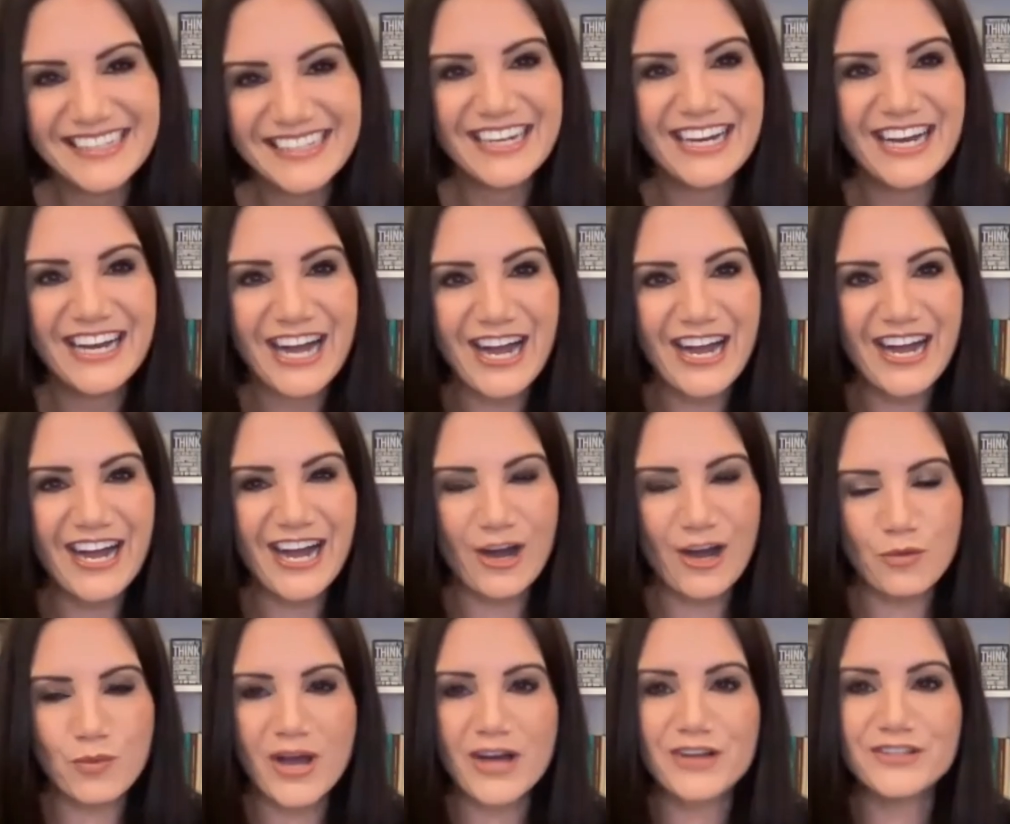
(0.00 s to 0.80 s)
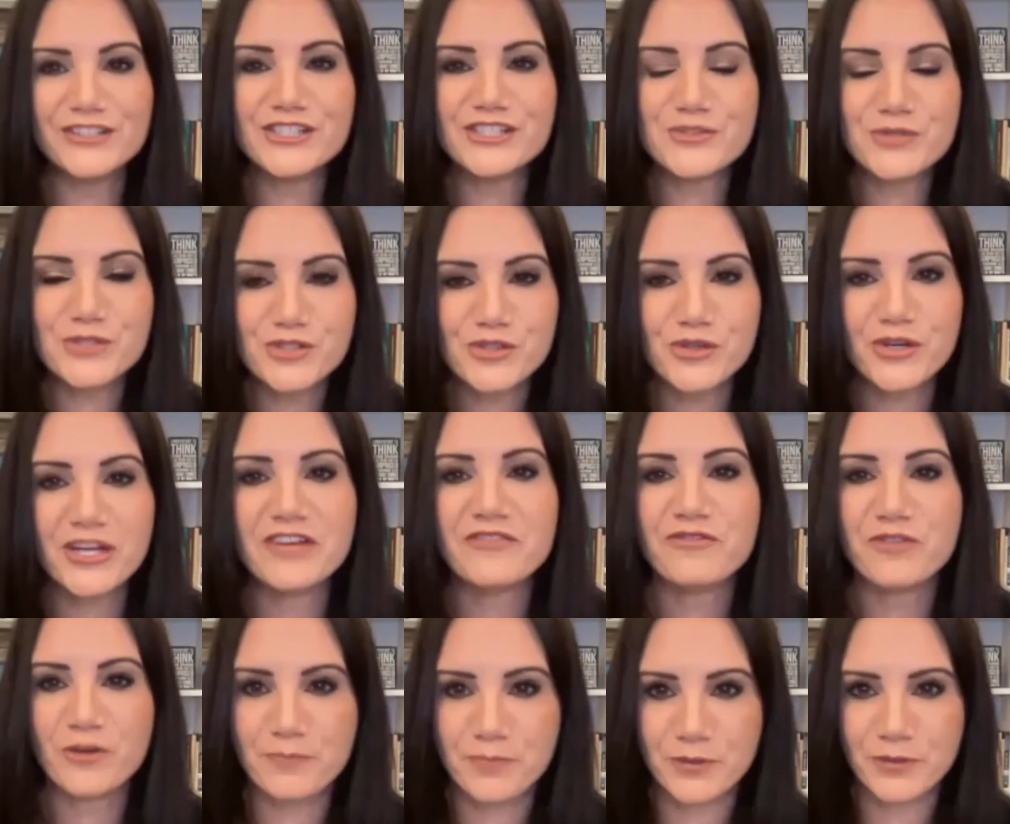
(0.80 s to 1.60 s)
a wellness
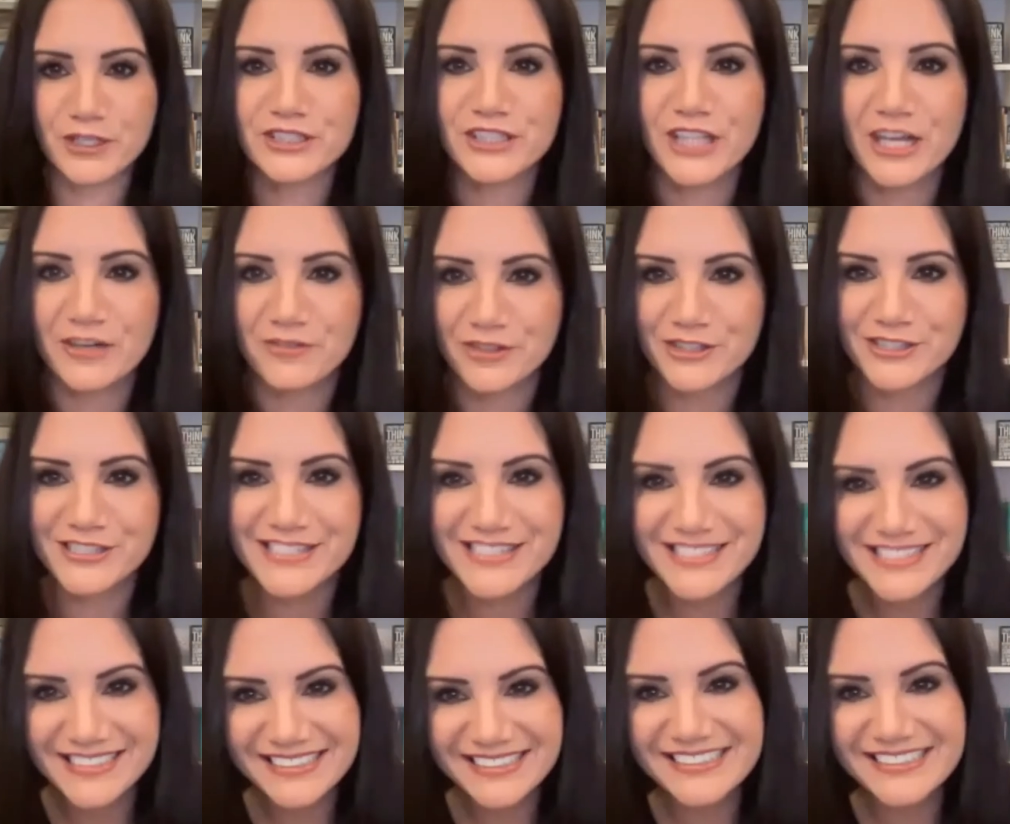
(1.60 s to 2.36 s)
retreat for book lovers.